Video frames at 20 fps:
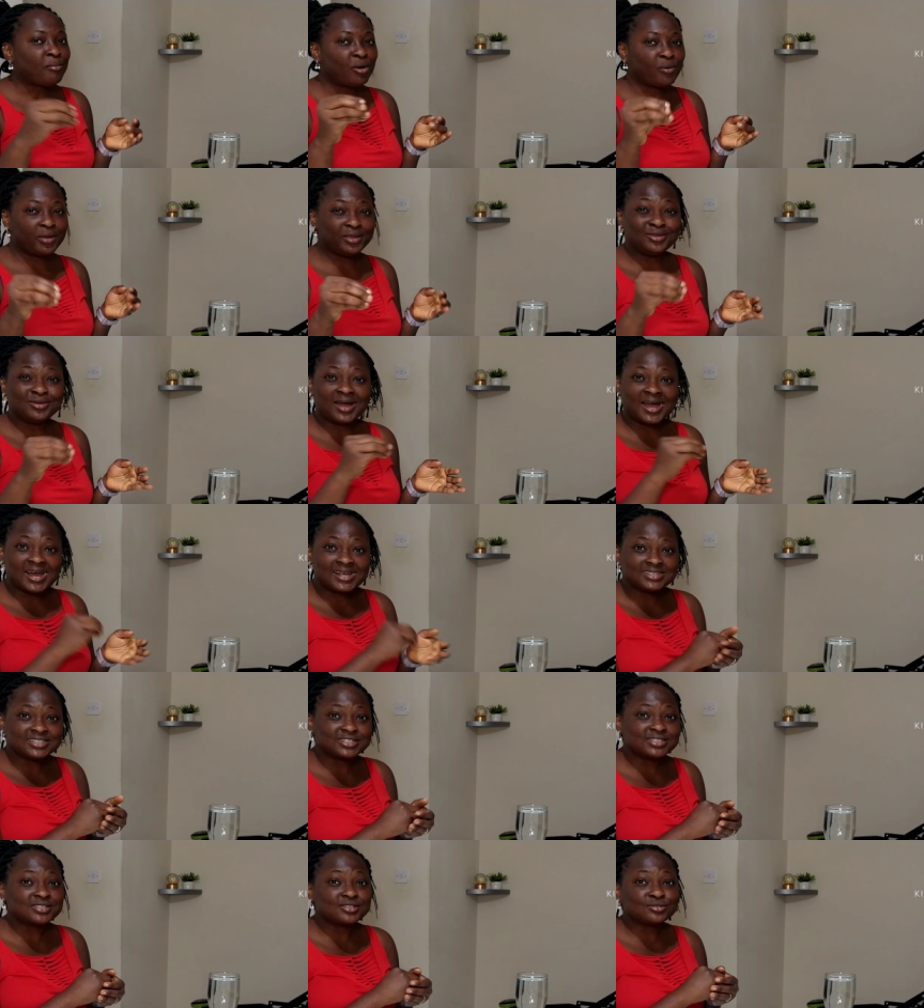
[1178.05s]
but when you
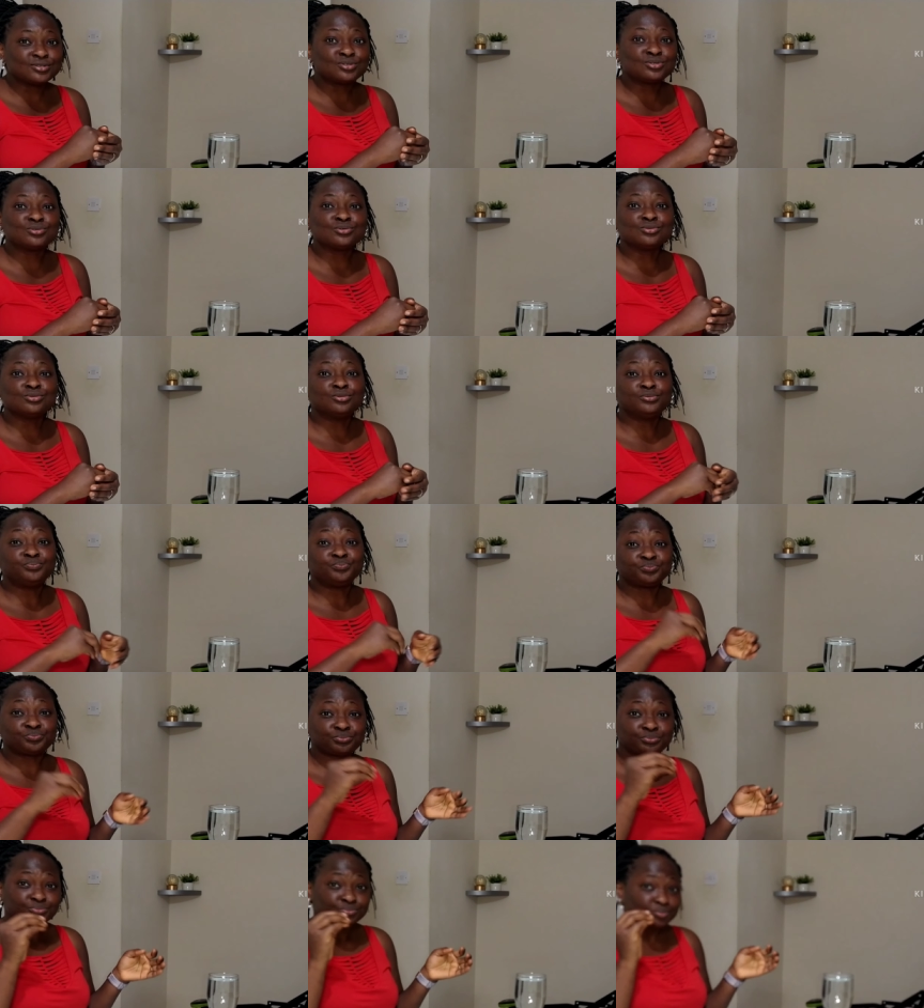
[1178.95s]
add it to
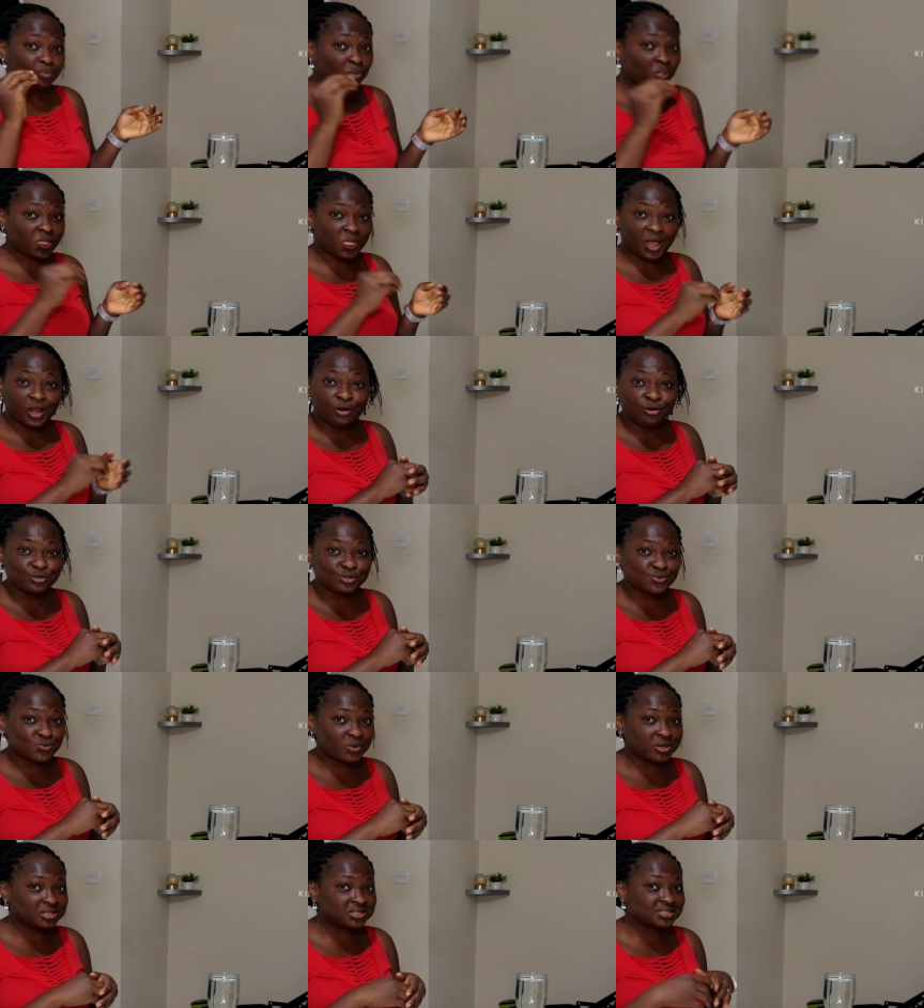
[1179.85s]

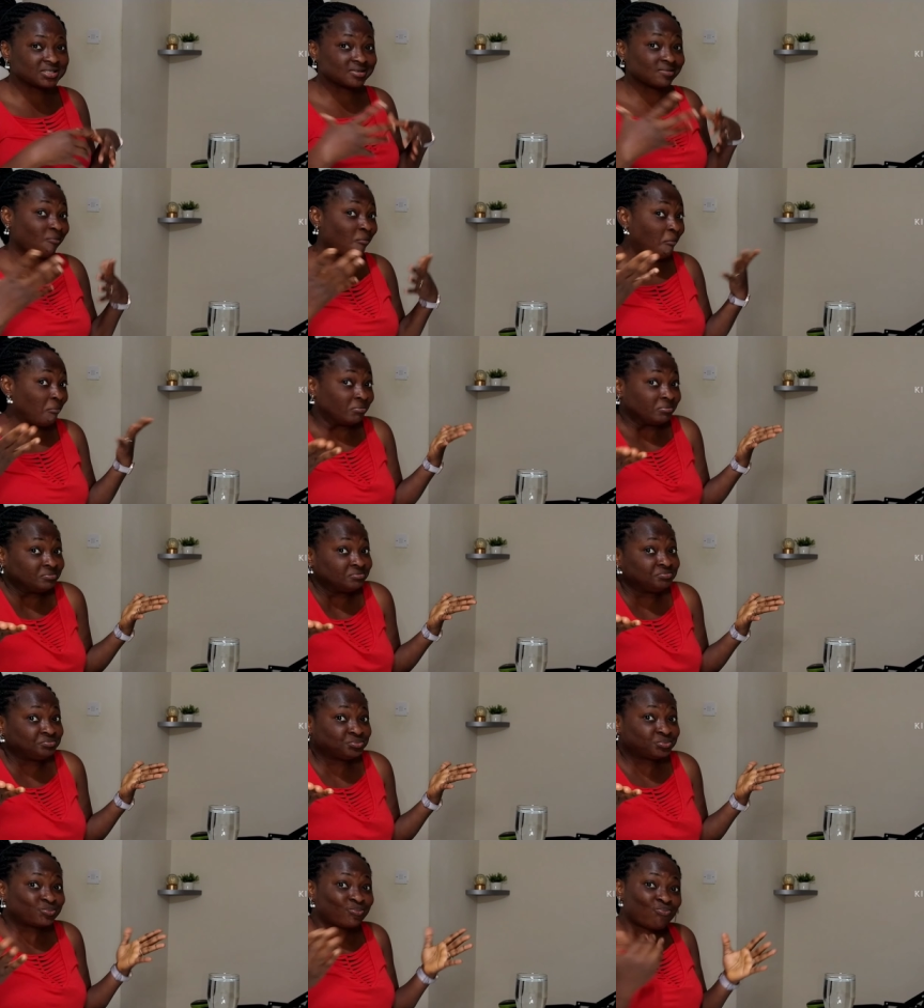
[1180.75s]
lose weight
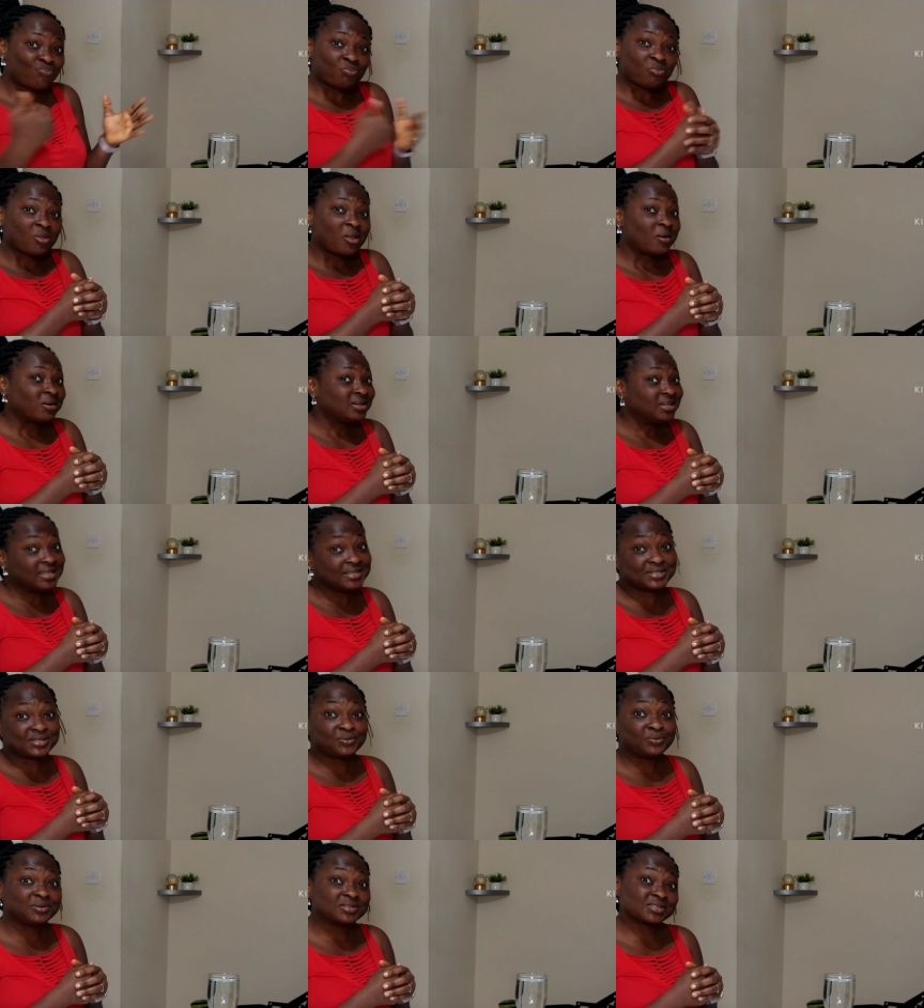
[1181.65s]

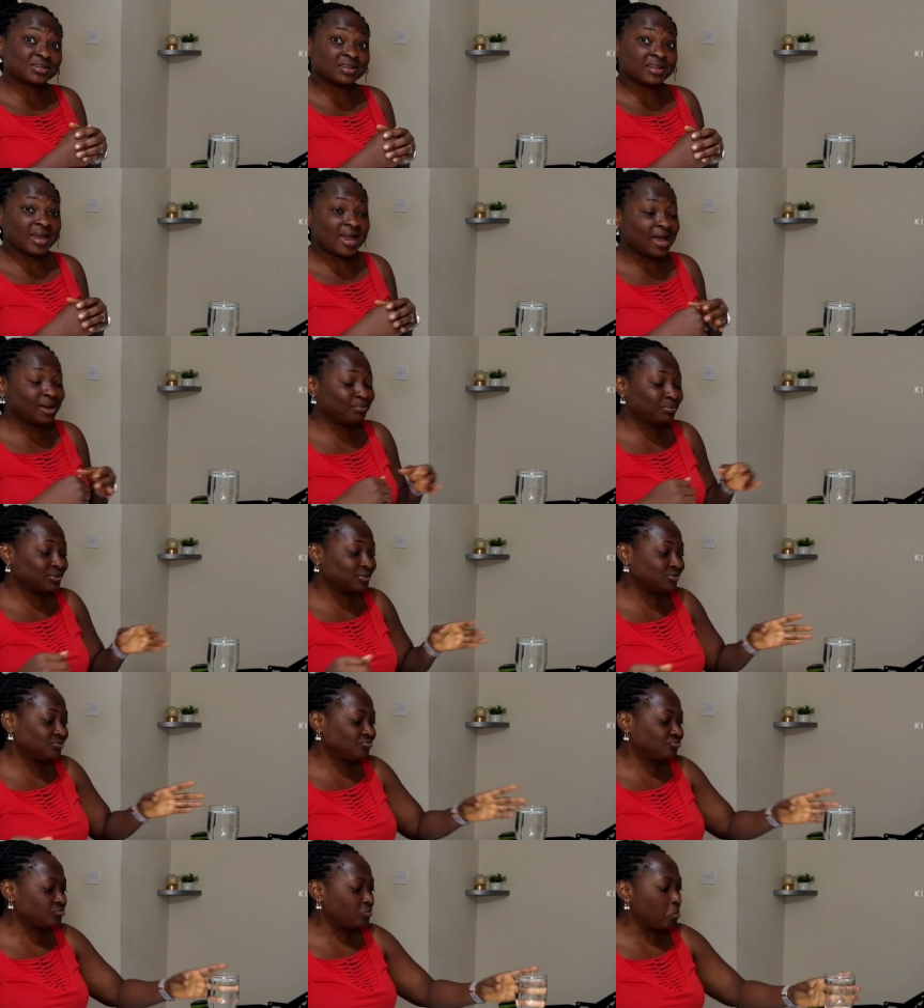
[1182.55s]
let's see what's gonna
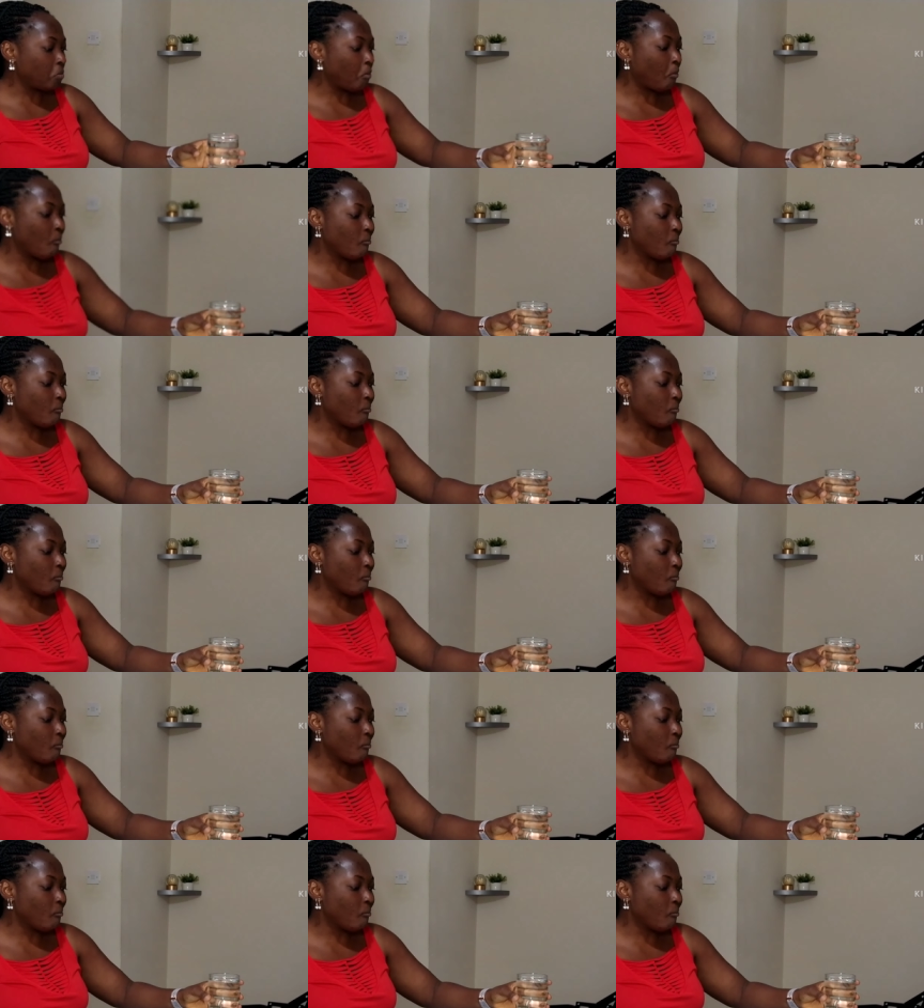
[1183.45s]
happen